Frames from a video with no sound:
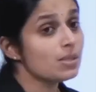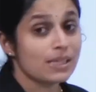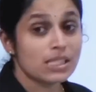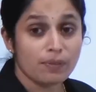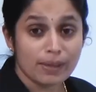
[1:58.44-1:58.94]

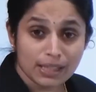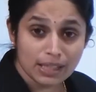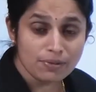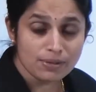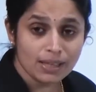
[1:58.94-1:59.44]
specific
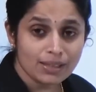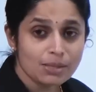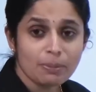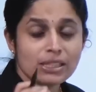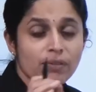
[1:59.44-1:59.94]
reliefs under
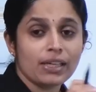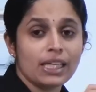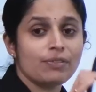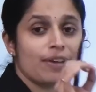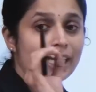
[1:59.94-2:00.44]
Specific
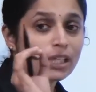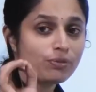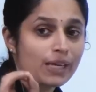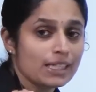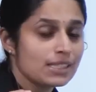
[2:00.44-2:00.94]
Relief Act of
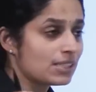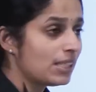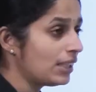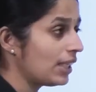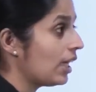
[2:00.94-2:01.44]

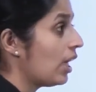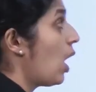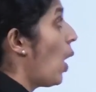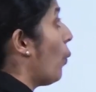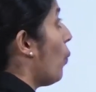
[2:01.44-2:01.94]
1963.
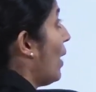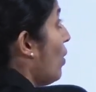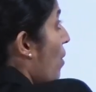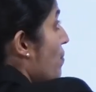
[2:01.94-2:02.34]
One of